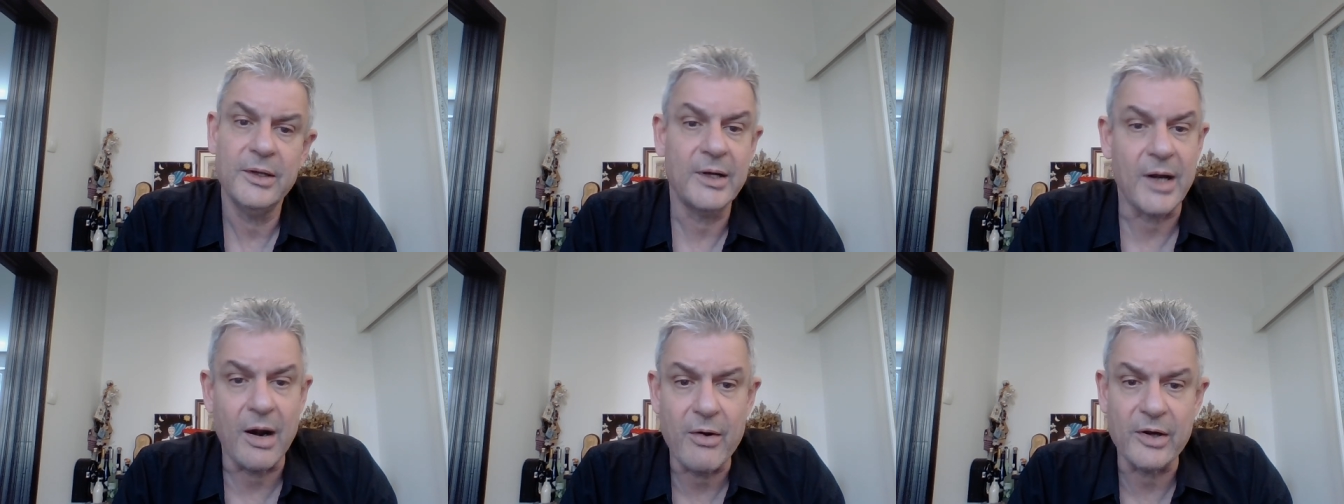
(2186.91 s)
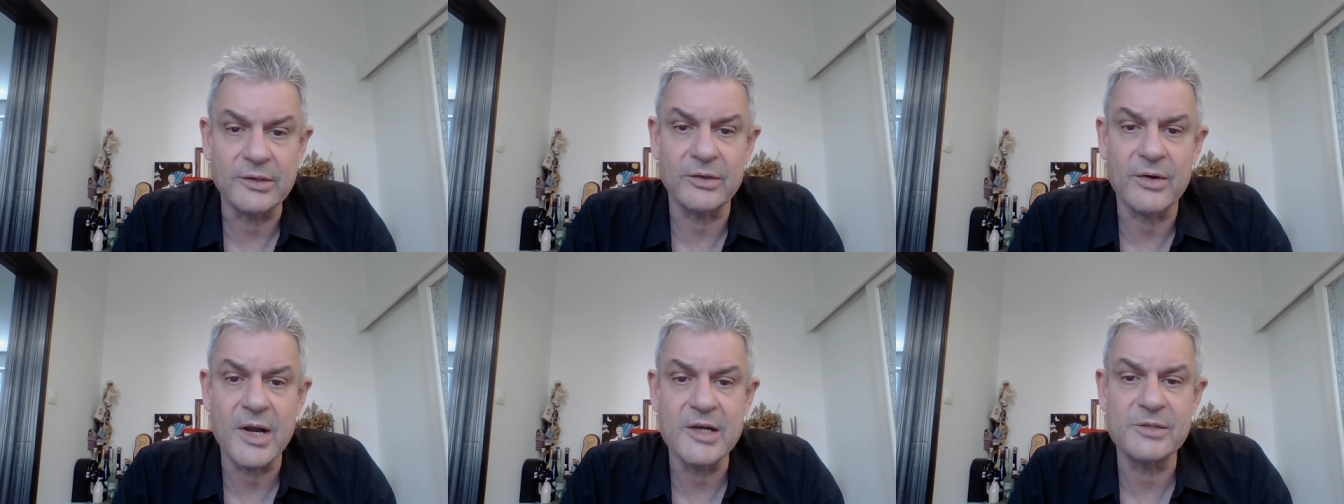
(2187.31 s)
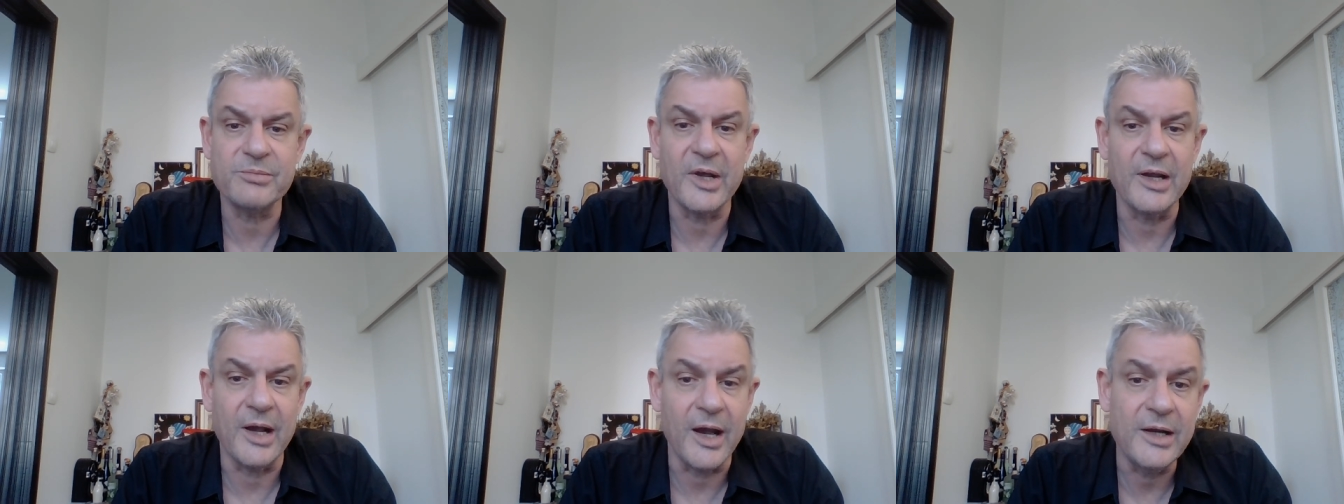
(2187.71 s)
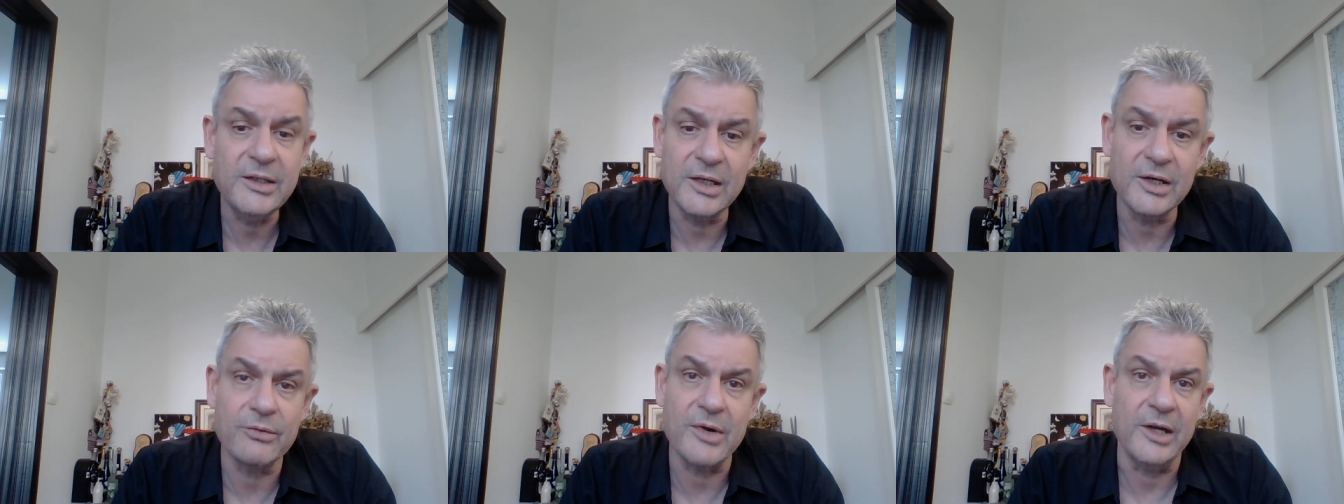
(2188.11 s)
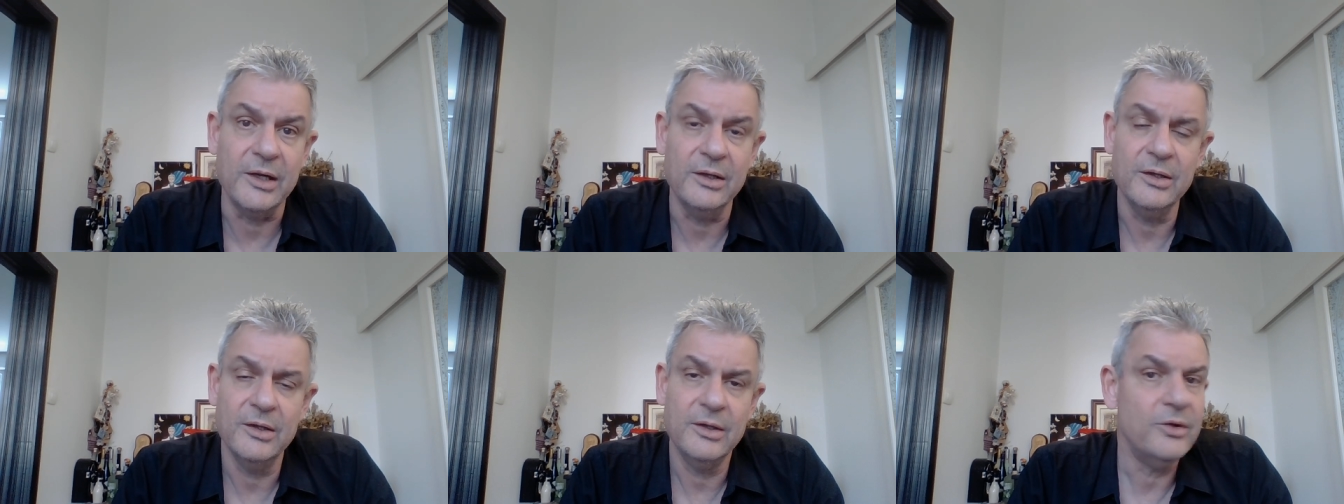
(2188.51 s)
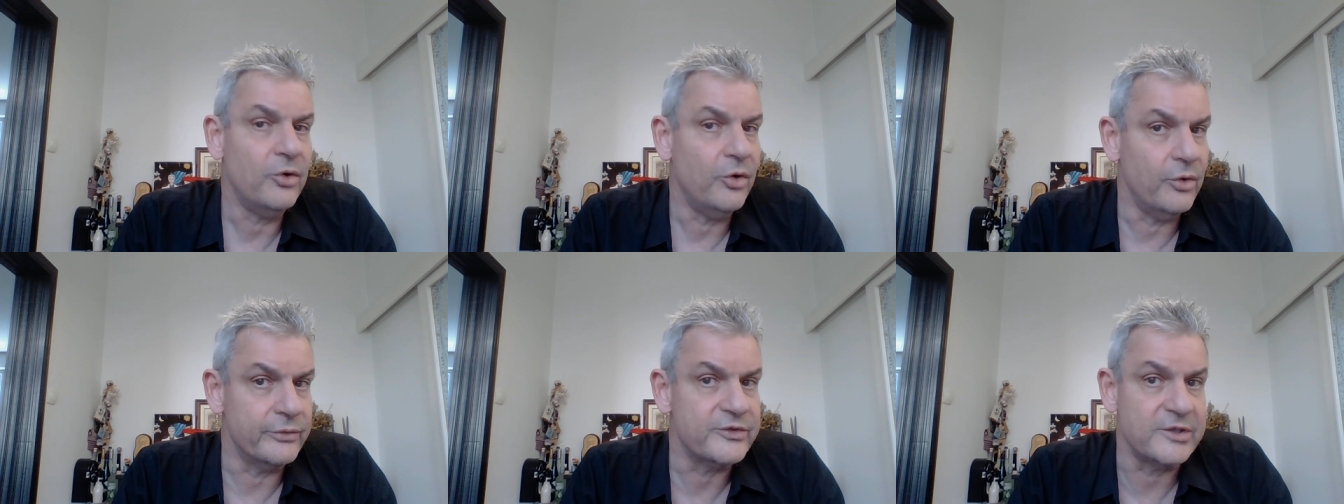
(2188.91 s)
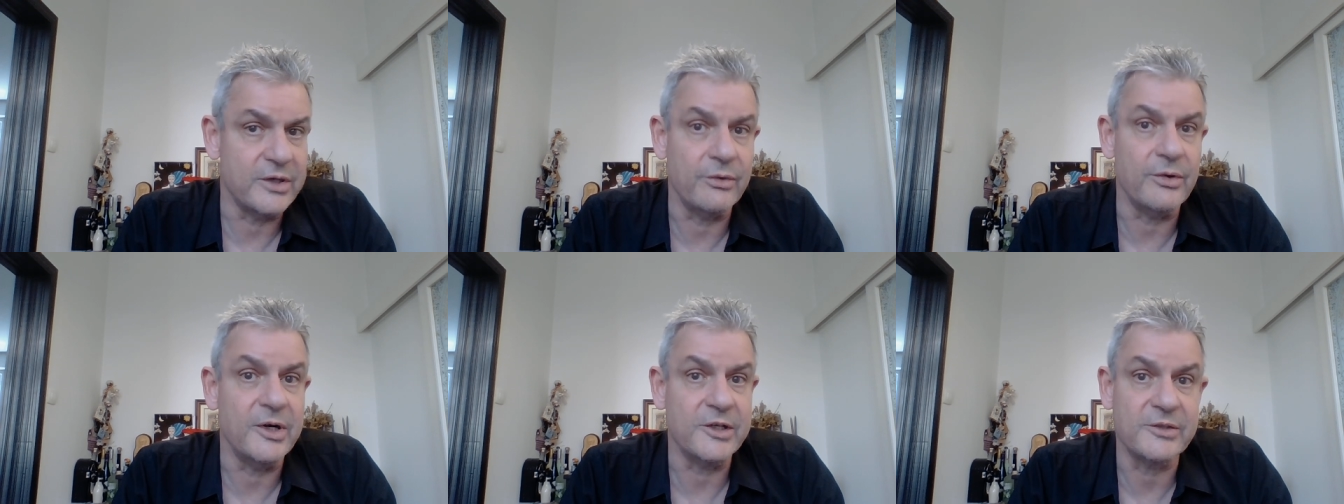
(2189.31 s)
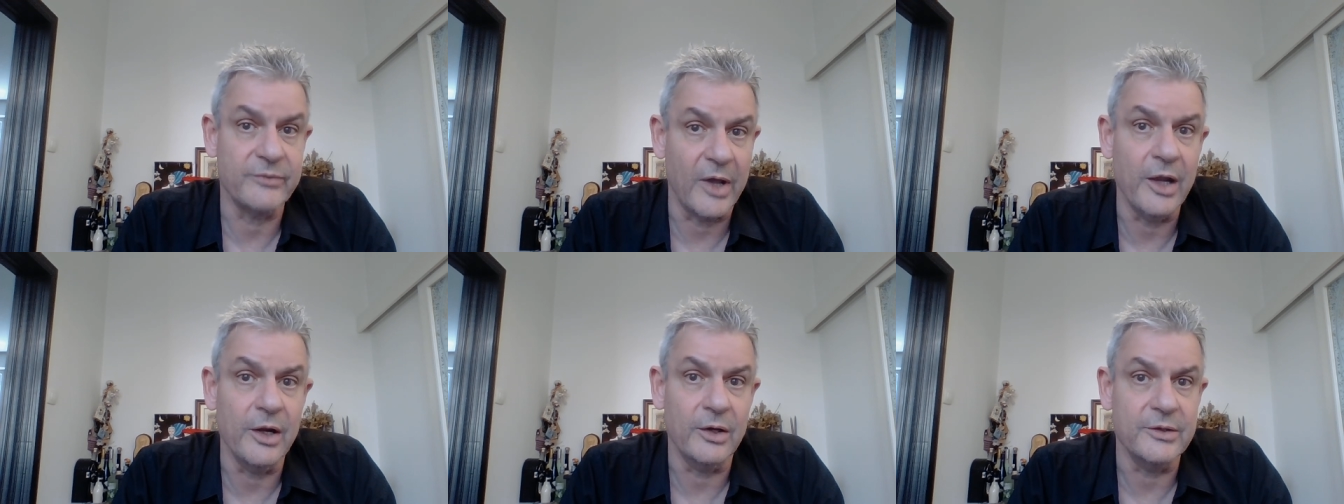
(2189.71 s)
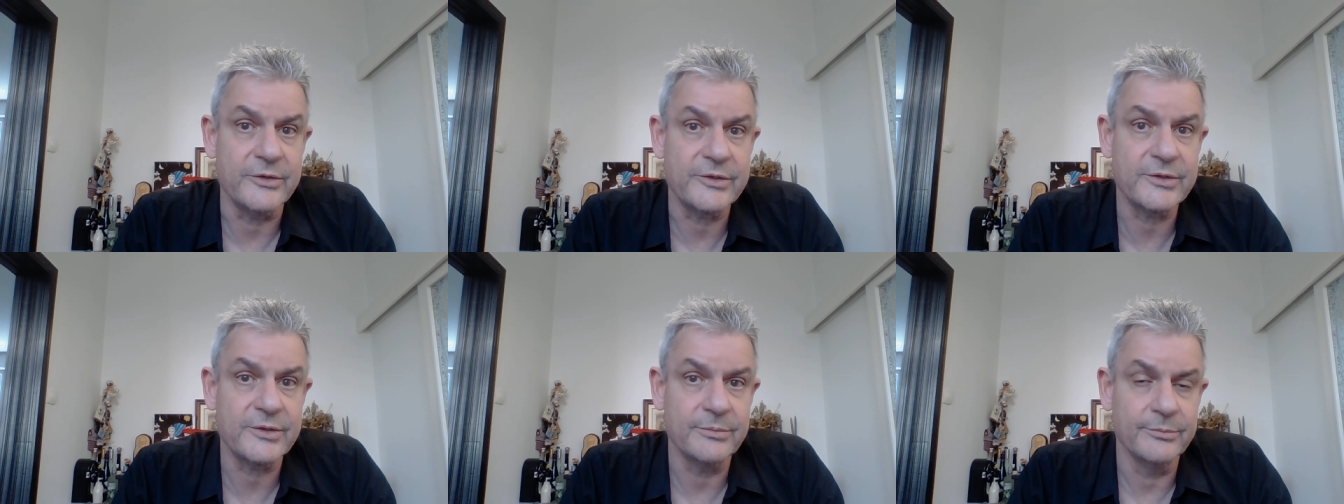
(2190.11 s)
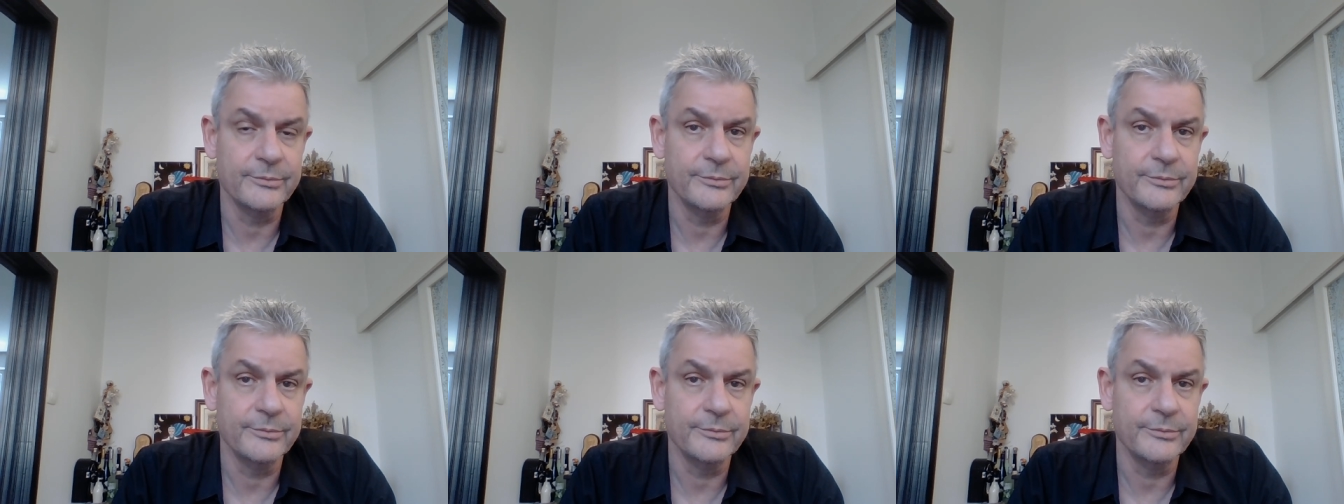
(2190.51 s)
characterized by a high degree of serious violence.